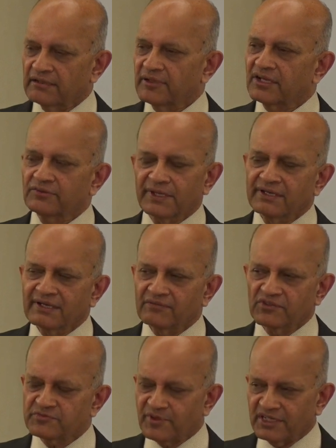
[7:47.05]
Because we didn't have
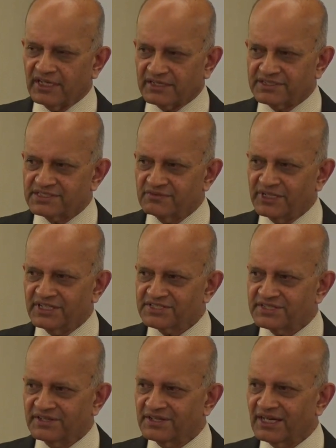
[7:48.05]
those products. We
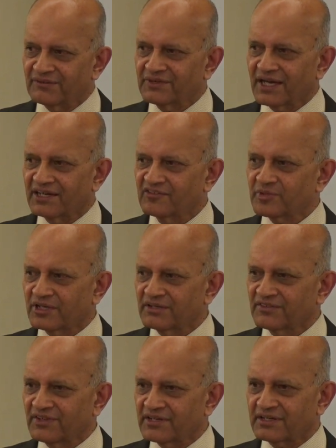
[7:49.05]
just didn't have the kind of
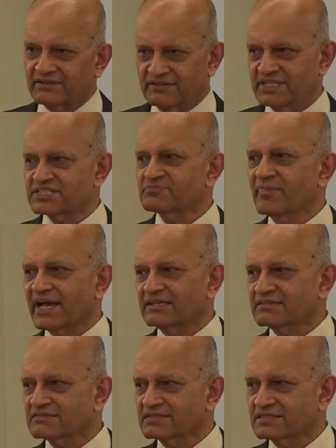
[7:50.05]
products that
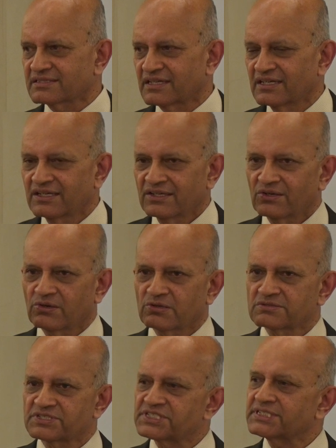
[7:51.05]
dismantled a
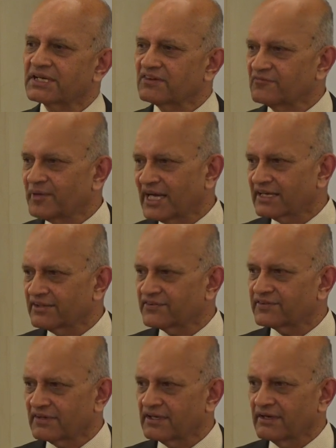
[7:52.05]
whole set of banks
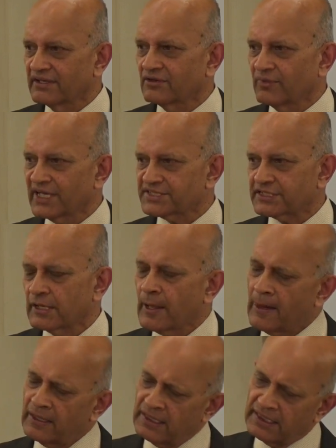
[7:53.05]
in the West.
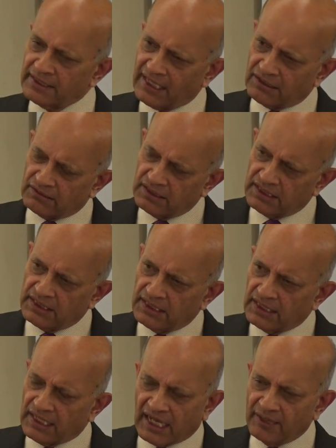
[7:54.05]
Now,
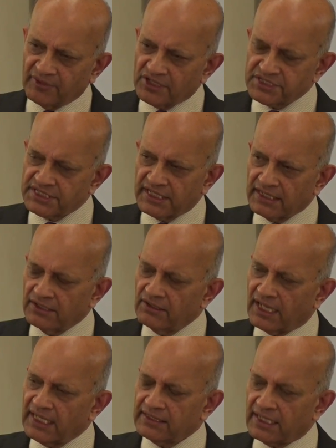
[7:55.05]
I'm not saying, you know,
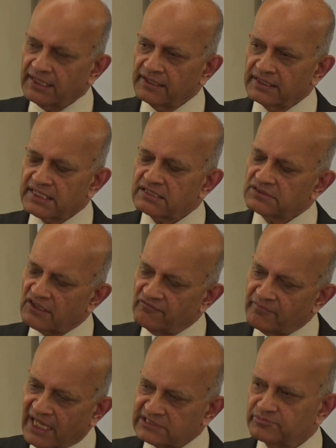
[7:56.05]
I think there's a lot of
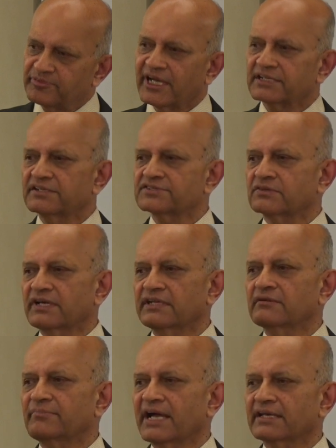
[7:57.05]
malpractice today in
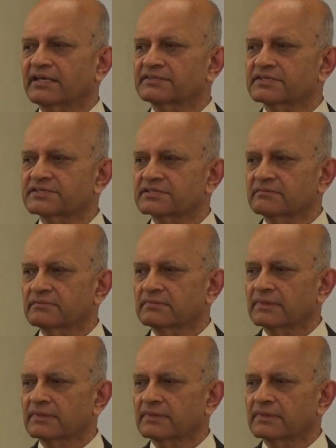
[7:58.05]
the banking system.